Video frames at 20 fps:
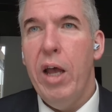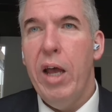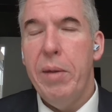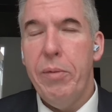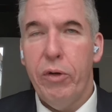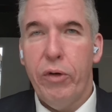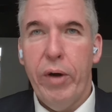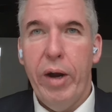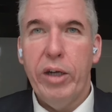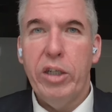
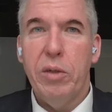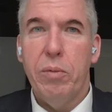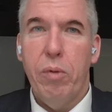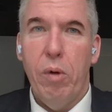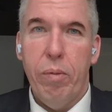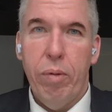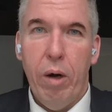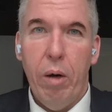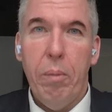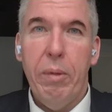Immigration
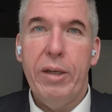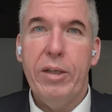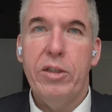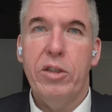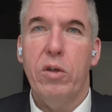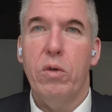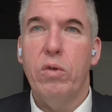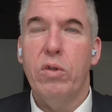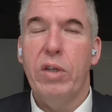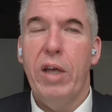will probably
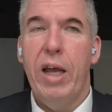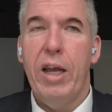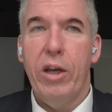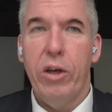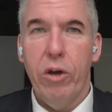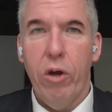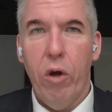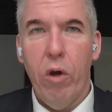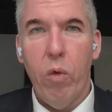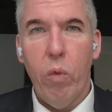still say,
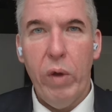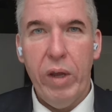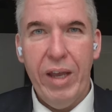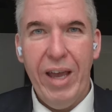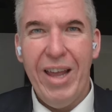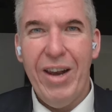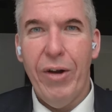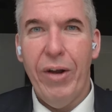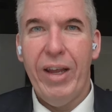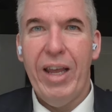no, we
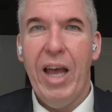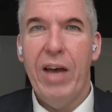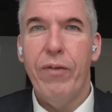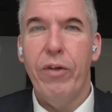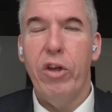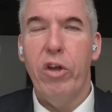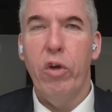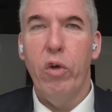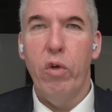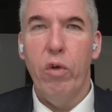cannot
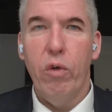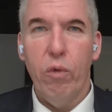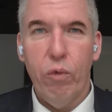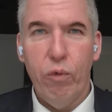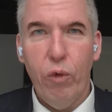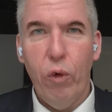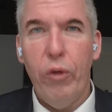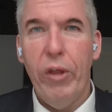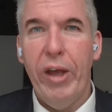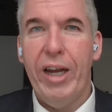cover you
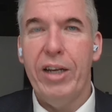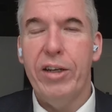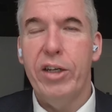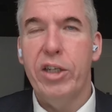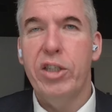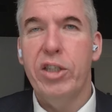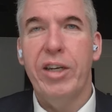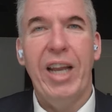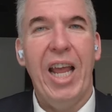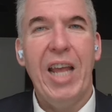for that
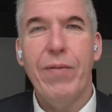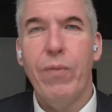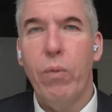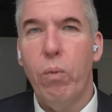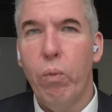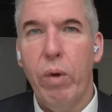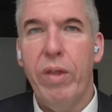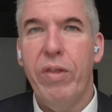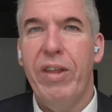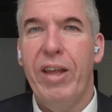condition,
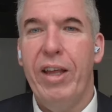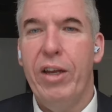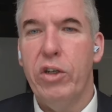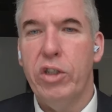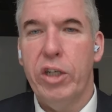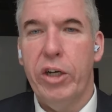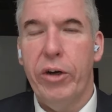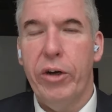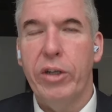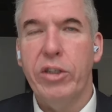even with the
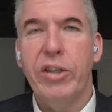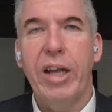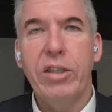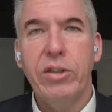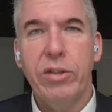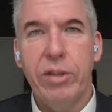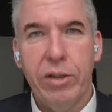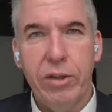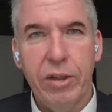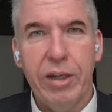insurance.
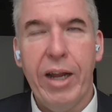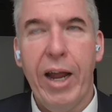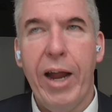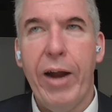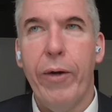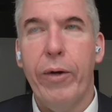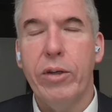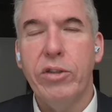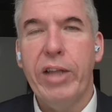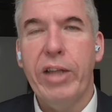That's the
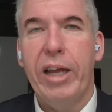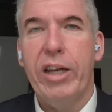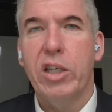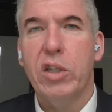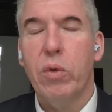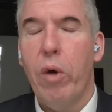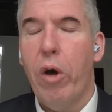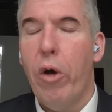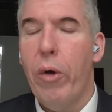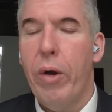current
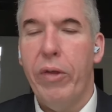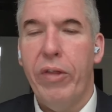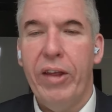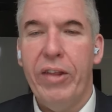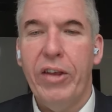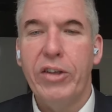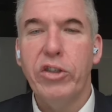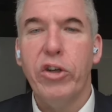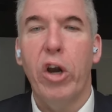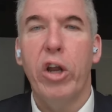status quo. I
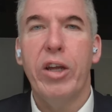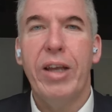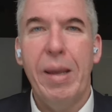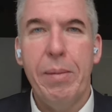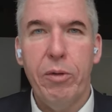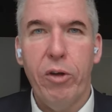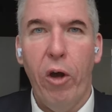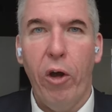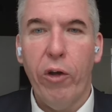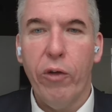think that's going to
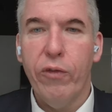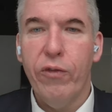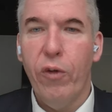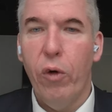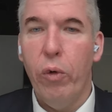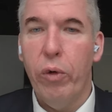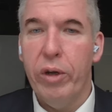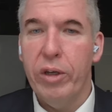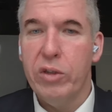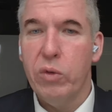keep going
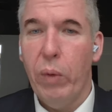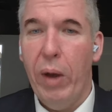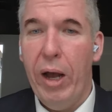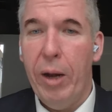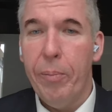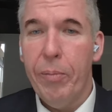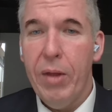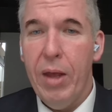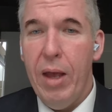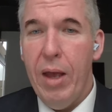forward as
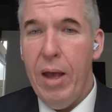well.